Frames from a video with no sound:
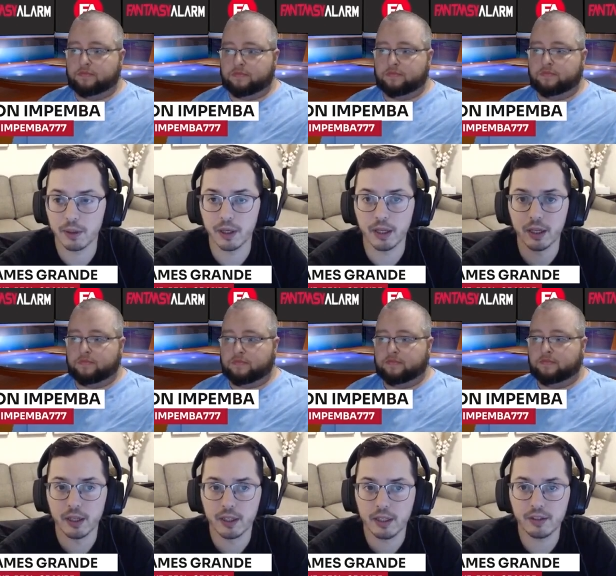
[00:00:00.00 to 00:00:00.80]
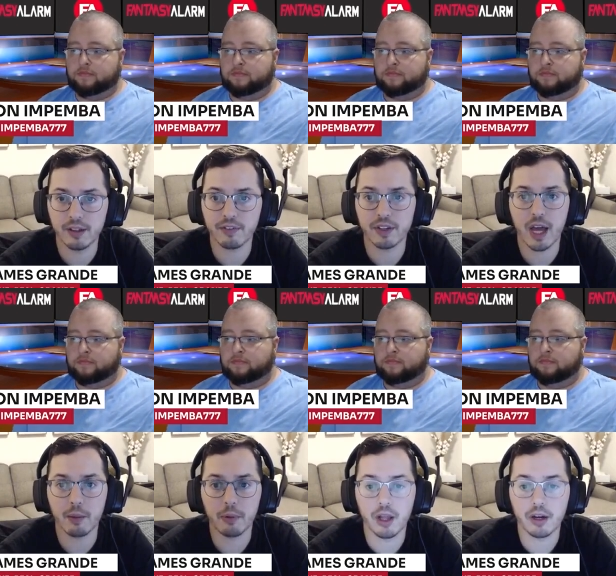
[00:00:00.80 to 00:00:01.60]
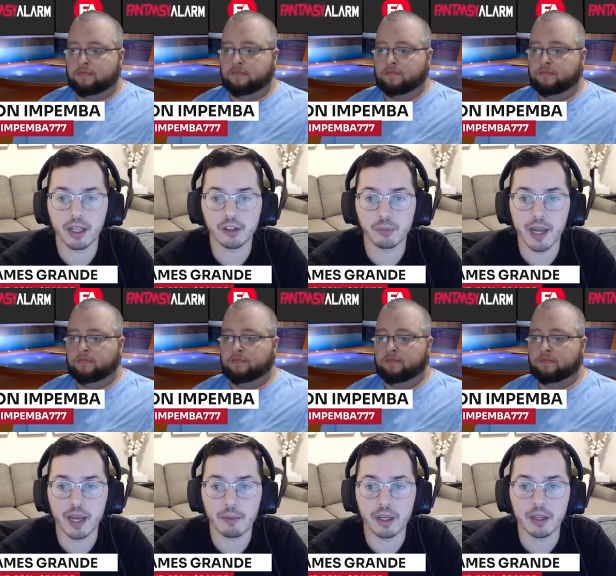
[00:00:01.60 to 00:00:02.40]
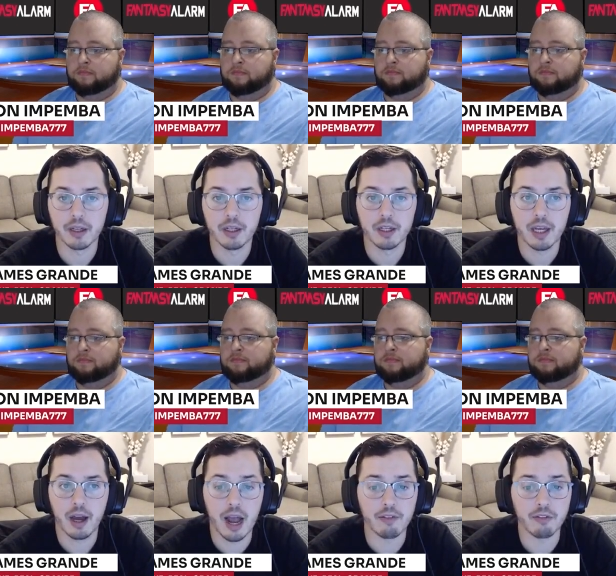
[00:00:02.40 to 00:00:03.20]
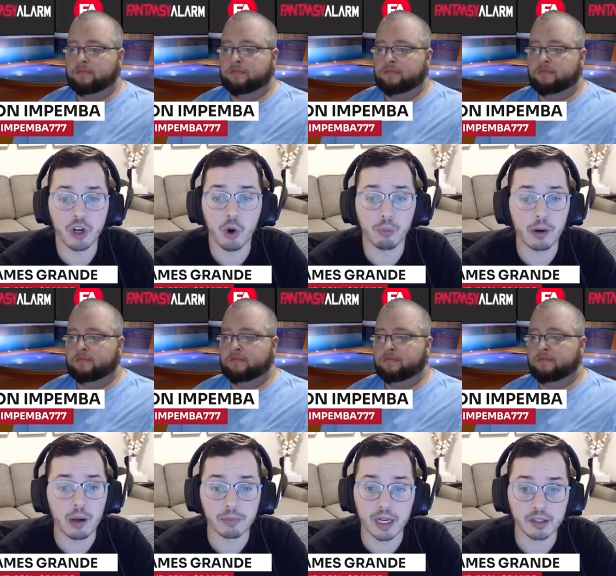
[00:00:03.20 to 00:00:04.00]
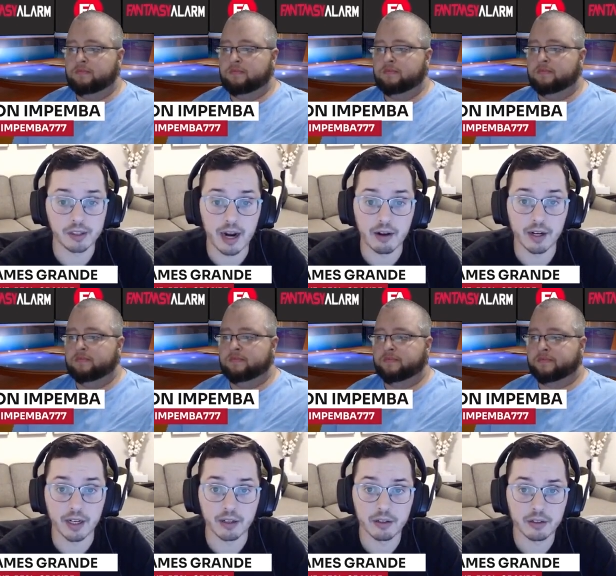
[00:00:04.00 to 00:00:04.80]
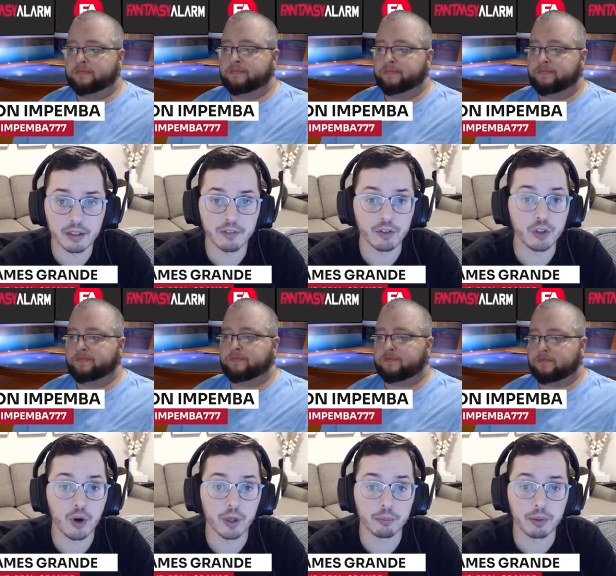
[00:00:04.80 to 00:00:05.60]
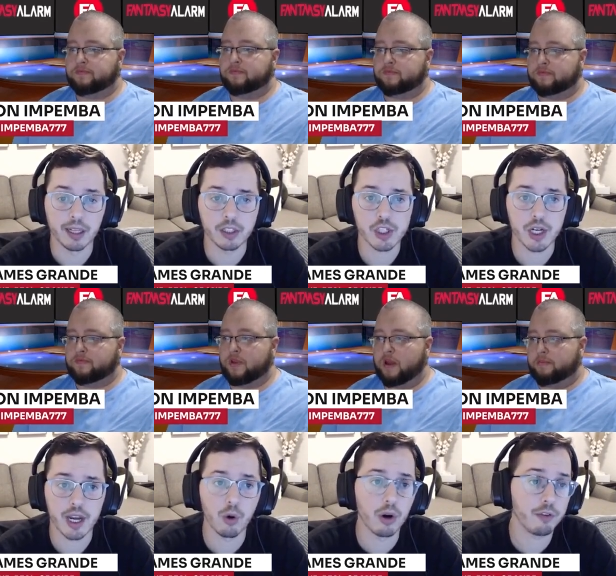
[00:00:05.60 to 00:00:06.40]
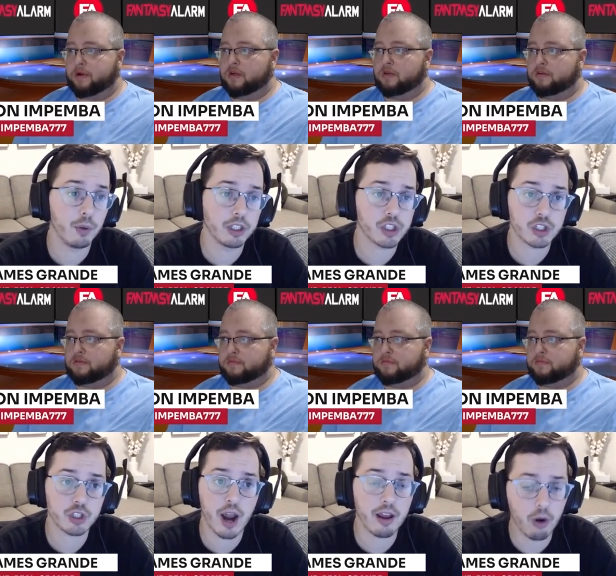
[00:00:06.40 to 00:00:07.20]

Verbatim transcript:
Speaker 1: But he's definitely the oddball out against Miami. I have no problem getting to Kyrie if you don't want to play SGA, yep. or if you want to just try,